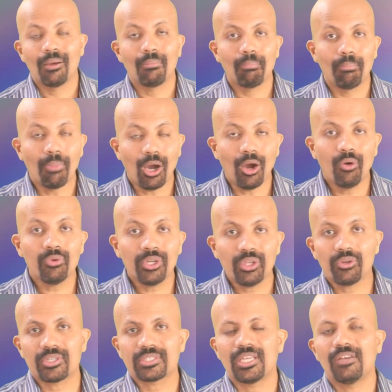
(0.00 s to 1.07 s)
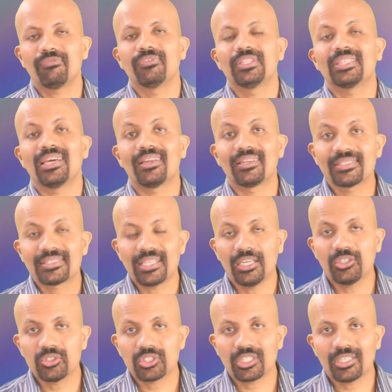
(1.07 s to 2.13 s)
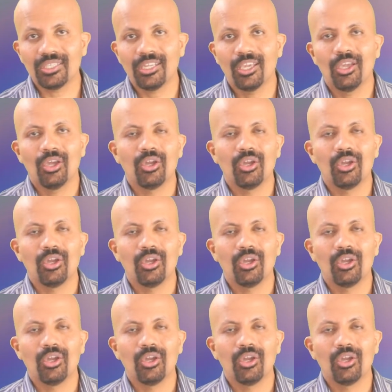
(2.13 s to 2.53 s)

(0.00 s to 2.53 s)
bound yourself with a resolution